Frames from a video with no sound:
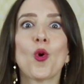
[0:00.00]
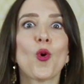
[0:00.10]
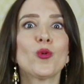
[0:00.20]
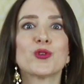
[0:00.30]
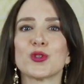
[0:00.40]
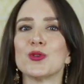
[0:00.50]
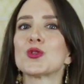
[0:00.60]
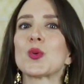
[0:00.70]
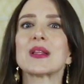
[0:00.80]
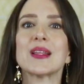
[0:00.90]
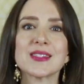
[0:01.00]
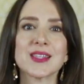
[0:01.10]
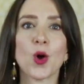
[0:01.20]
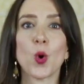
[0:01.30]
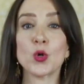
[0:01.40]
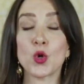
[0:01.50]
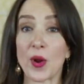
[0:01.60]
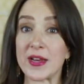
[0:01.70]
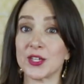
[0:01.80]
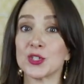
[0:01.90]
all do to a lesser or
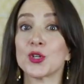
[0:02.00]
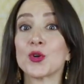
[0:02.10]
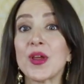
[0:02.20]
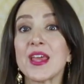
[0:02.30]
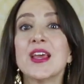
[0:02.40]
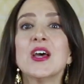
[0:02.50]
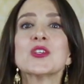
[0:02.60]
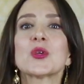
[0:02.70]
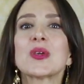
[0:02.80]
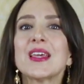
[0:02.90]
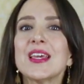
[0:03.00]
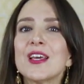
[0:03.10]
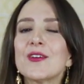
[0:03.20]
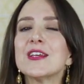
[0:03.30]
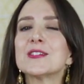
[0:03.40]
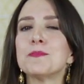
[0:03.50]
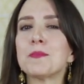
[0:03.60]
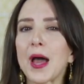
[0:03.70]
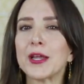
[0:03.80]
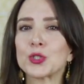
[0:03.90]
greater degree. So here is
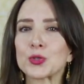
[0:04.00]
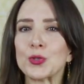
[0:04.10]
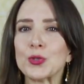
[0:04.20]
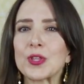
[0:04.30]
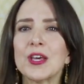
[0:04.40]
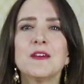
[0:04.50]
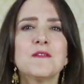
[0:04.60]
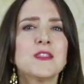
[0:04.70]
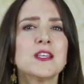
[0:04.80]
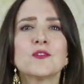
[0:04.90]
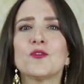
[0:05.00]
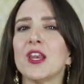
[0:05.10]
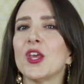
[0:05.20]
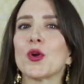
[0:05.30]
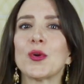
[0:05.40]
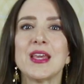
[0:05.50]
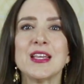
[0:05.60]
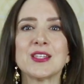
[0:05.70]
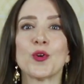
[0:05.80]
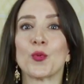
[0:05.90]
my truth. This video
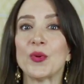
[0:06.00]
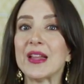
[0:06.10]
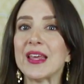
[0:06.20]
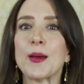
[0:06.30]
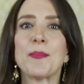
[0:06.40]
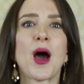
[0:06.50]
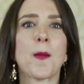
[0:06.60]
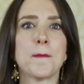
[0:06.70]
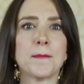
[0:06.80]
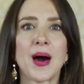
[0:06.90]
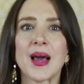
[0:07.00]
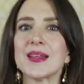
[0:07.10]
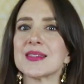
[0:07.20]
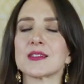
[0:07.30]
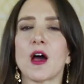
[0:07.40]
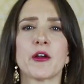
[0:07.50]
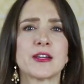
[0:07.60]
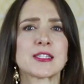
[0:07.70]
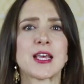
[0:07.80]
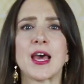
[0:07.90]
isn't really about Miley
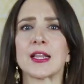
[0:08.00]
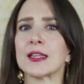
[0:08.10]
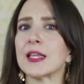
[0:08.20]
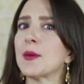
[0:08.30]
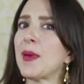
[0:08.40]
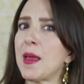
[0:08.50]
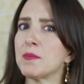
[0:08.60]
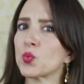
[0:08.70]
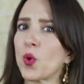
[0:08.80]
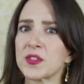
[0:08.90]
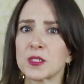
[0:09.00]
Cyrus and Liam Hemsworth